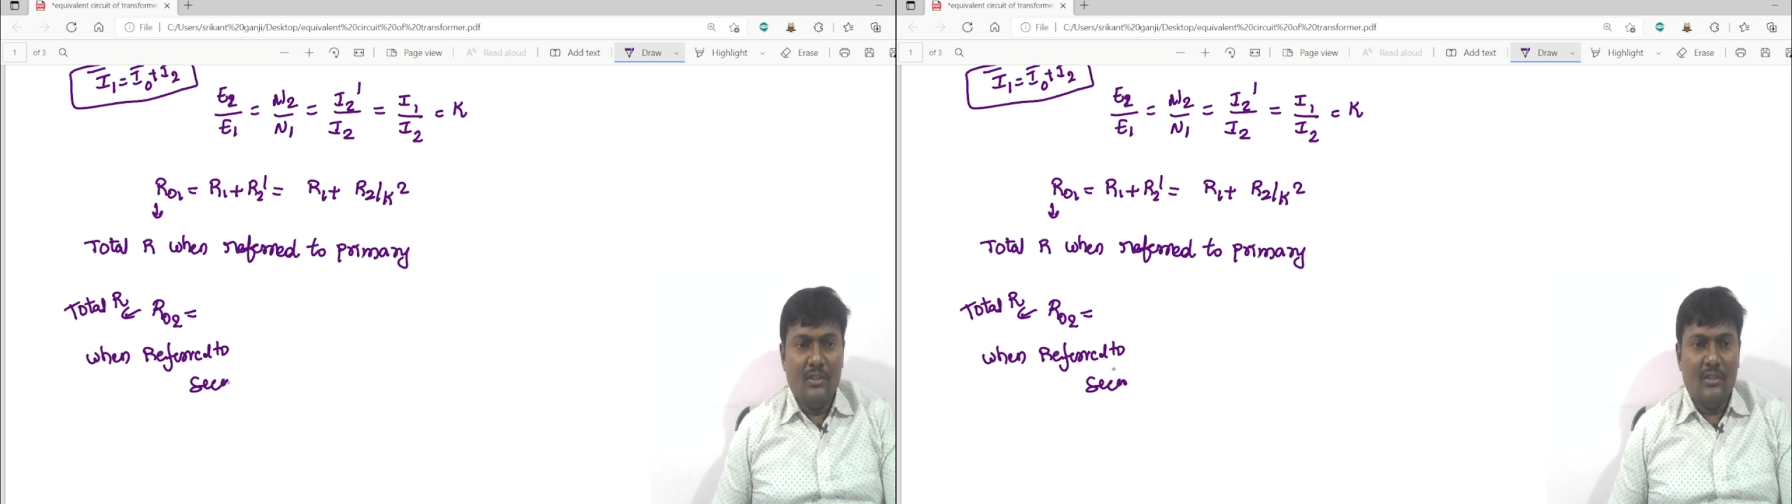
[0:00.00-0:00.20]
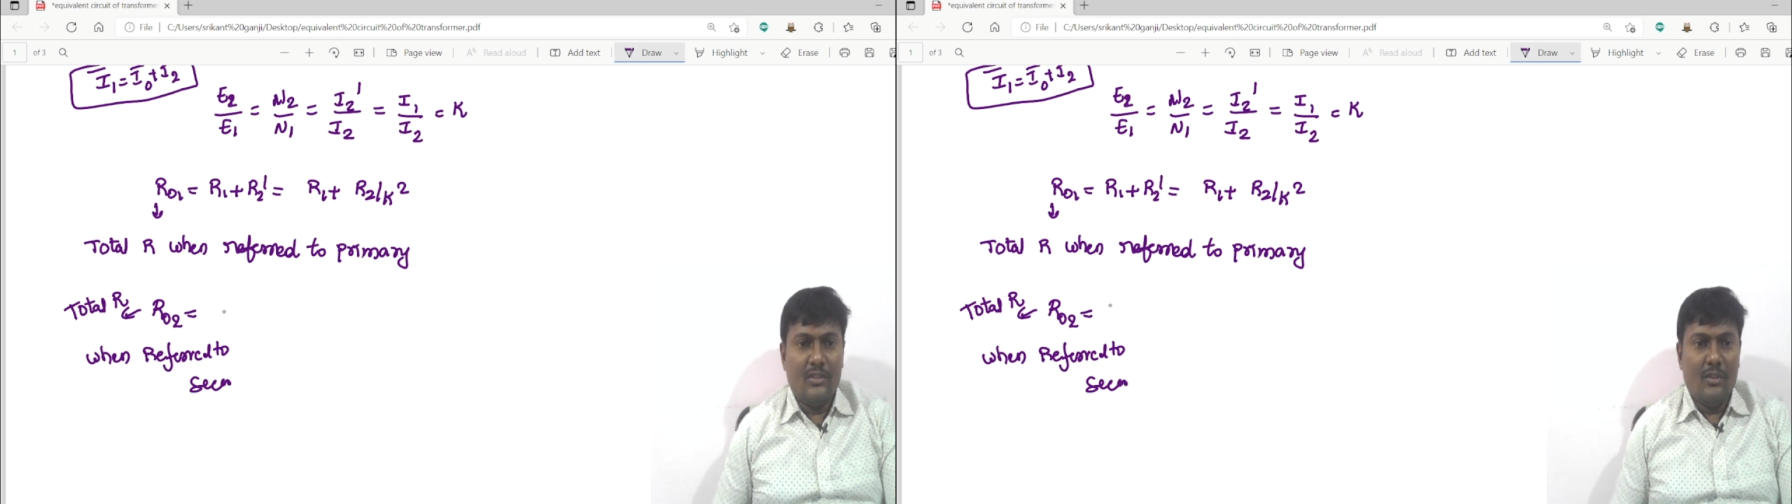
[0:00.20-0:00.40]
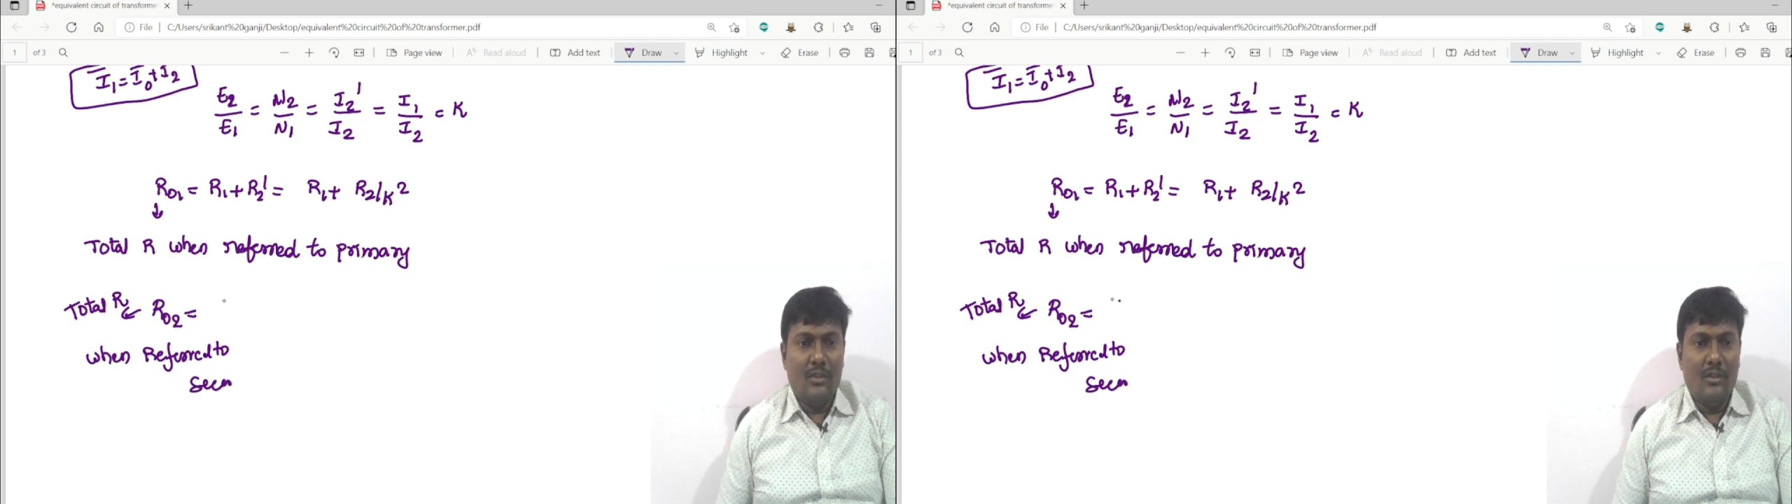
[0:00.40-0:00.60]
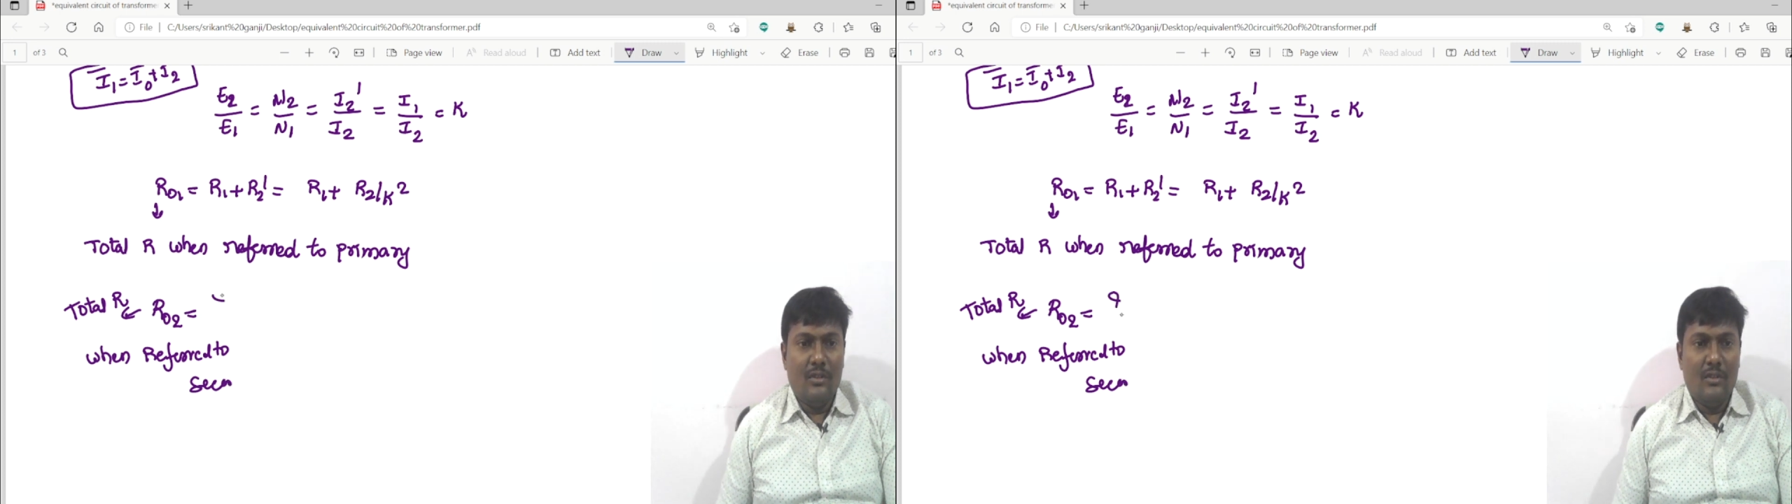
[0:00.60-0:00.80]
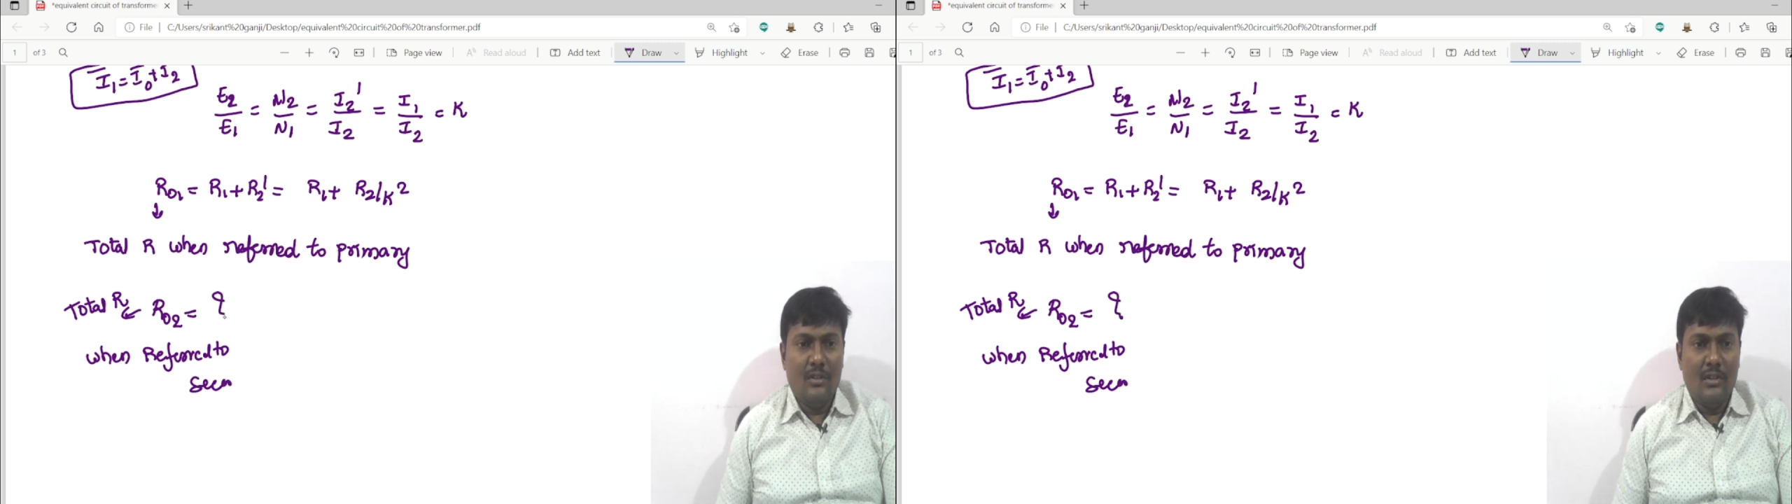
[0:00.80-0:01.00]
so
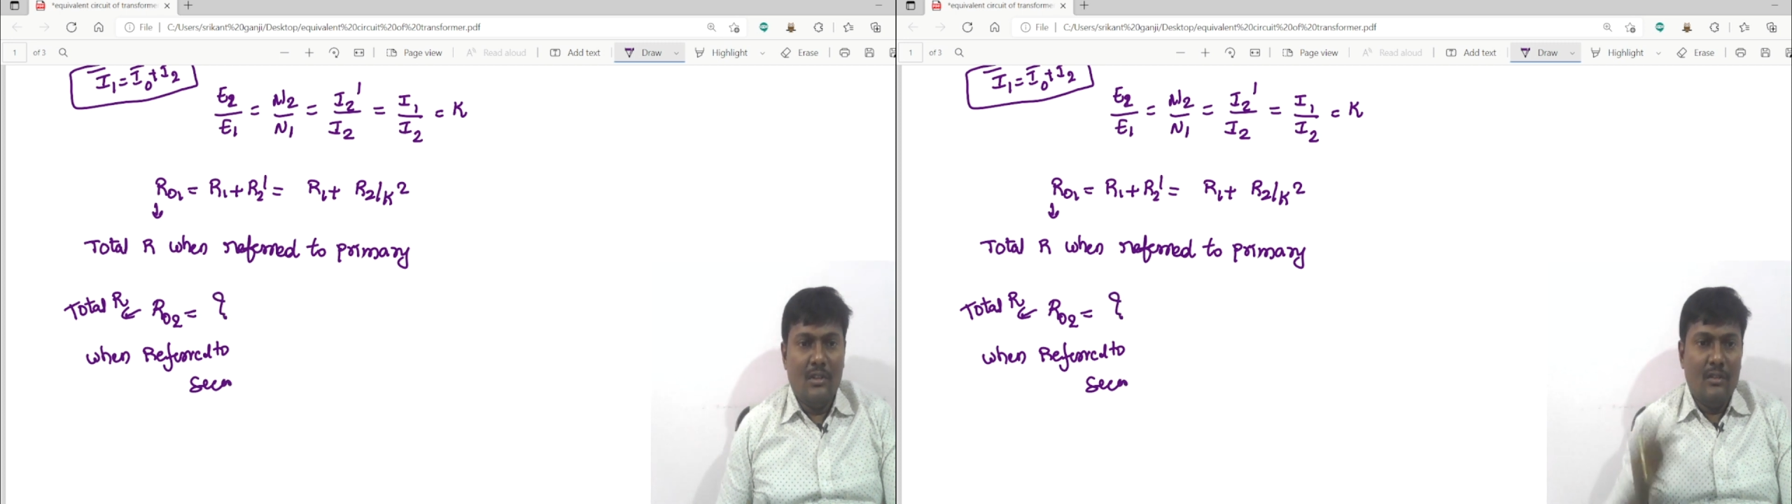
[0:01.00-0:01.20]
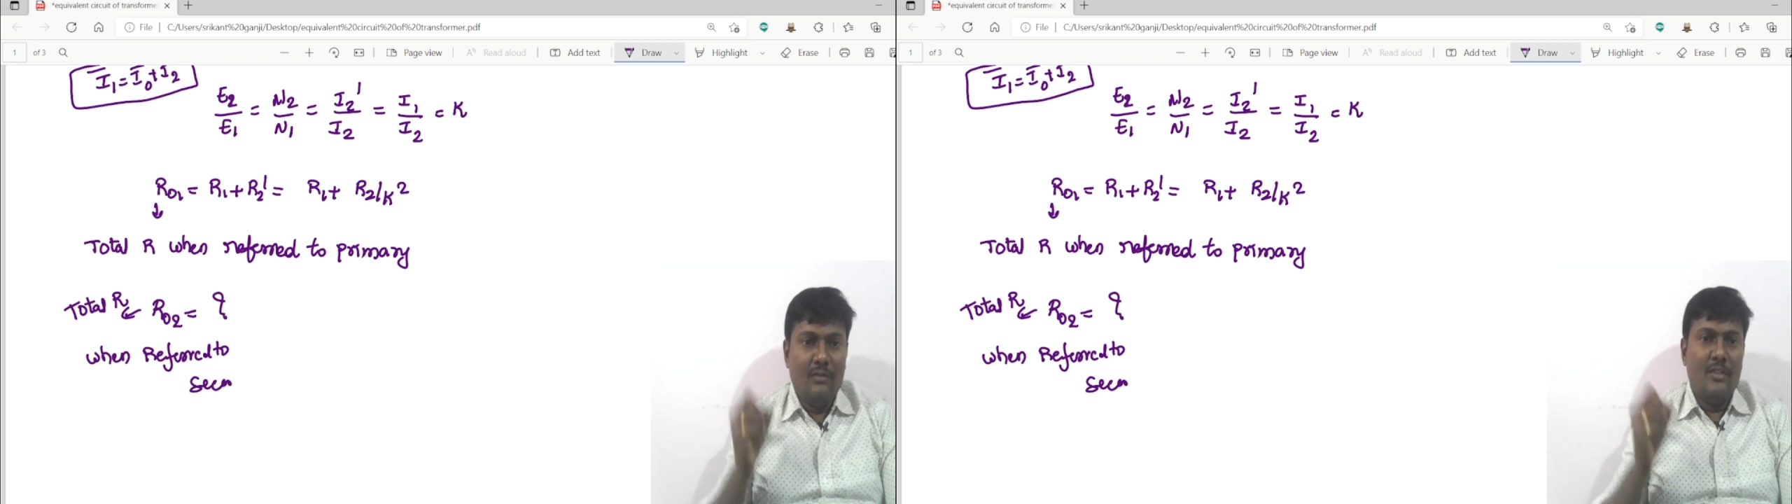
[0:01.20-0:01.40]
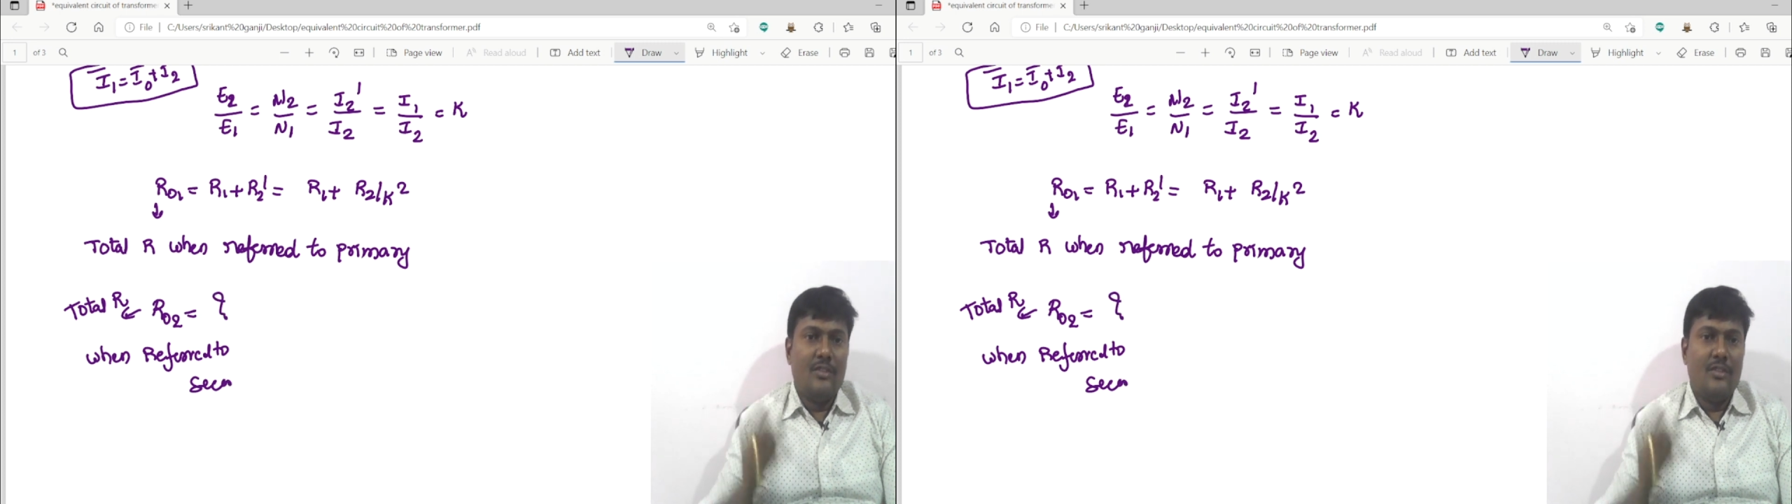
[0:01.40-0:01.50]
we